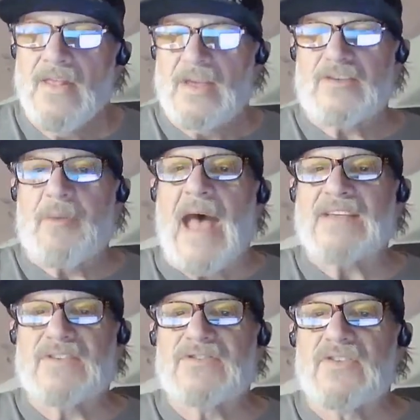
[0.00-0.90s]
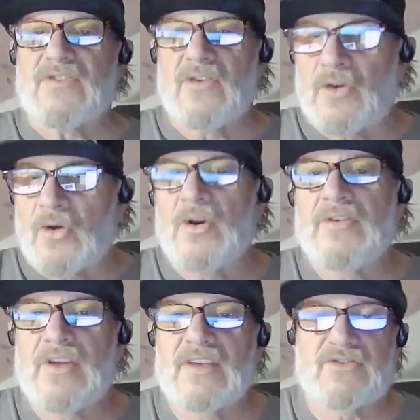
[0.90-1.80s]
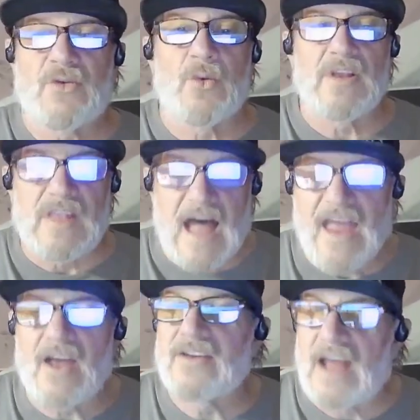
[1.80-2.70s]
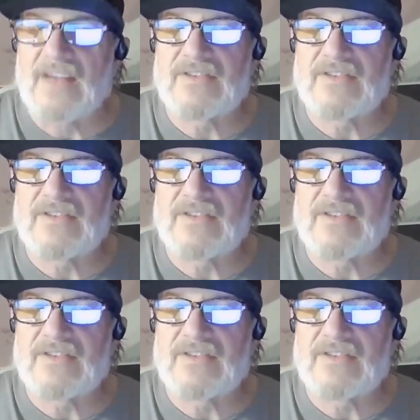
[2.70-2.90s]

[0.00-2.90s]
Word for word: This passage has encouraged us to rely on God's